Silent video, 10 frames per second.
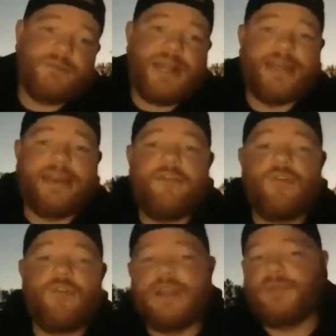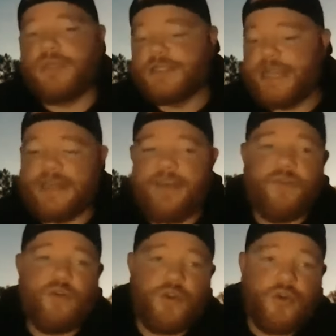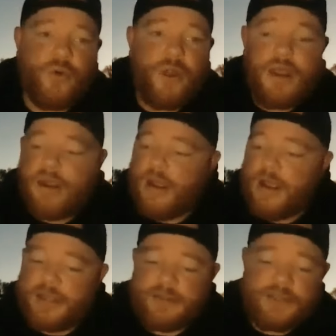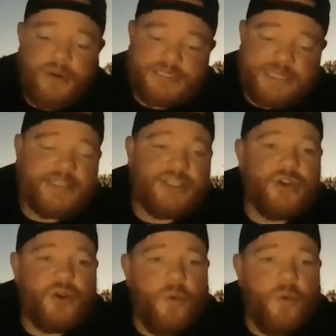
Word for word: but I never did because I never knew, yo, it's easier to